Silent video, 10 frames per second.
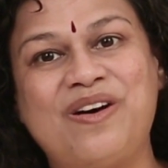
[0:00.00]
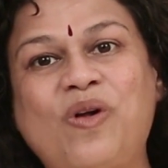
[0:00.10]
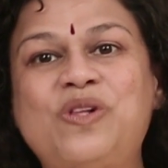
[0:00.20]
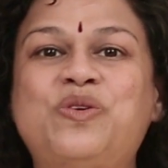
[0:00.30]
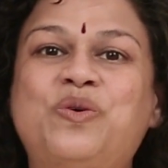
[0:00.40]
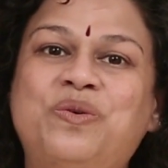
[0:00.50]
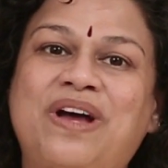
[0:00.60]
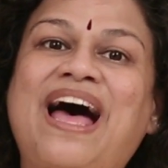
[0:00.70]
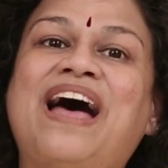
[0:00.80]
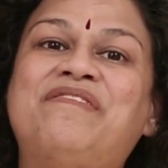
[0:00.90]
also
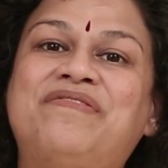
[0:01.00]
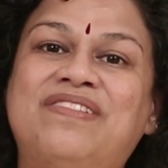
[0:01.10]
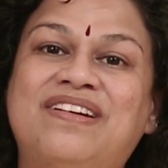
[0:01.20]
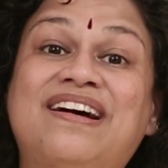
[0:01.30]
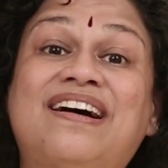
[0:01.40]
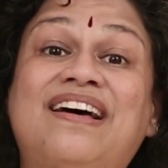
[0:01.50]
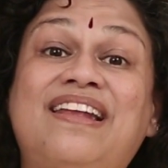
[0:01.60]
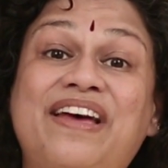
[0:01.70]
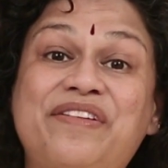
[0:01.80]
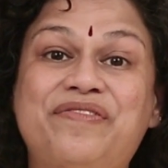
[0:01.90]
have a
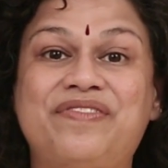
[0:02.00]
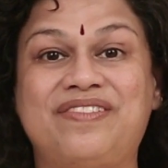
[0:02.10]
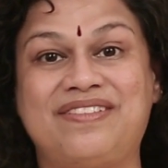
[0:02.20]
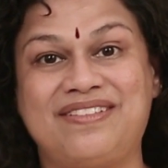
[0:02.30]
life.